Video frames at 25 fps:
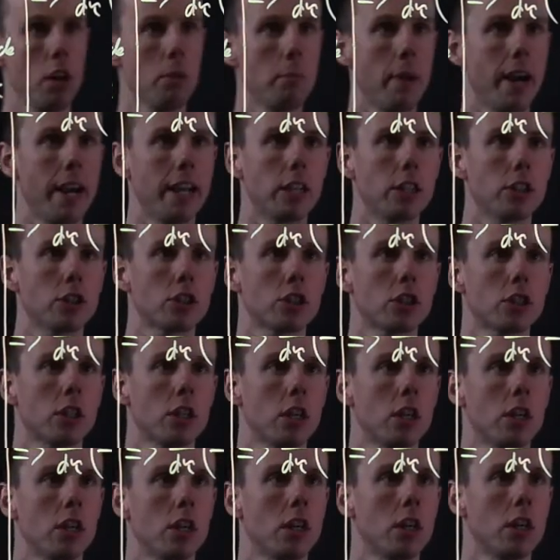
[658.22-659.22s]
minus
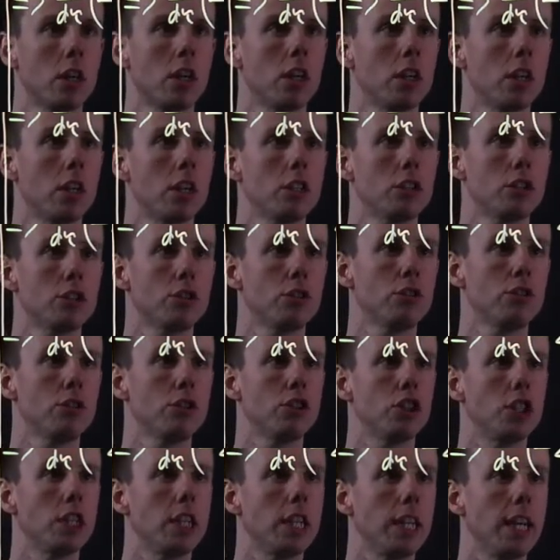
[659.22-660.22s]

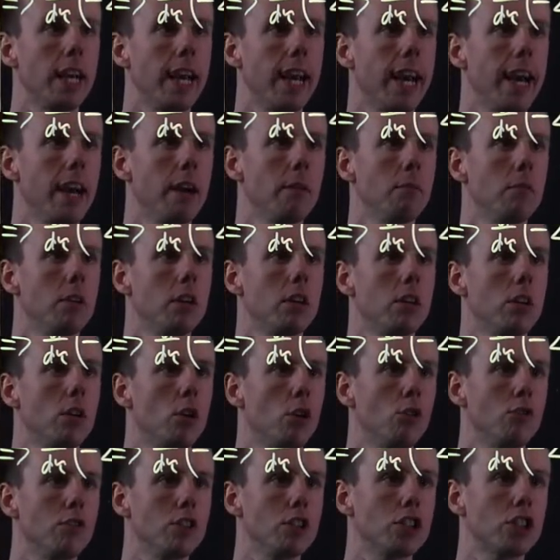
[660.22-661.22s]
2gm
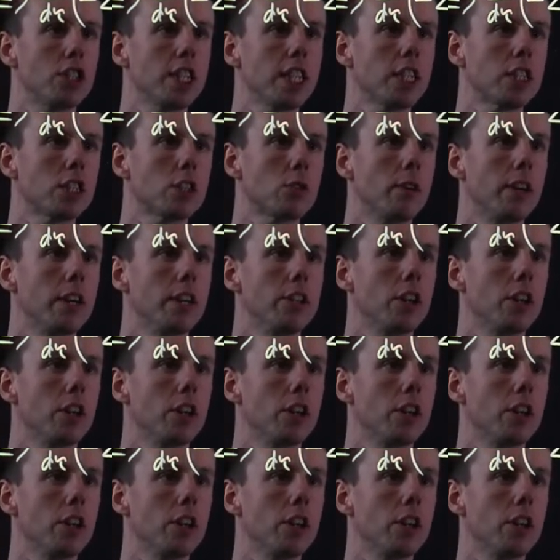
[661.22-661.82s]
over c squared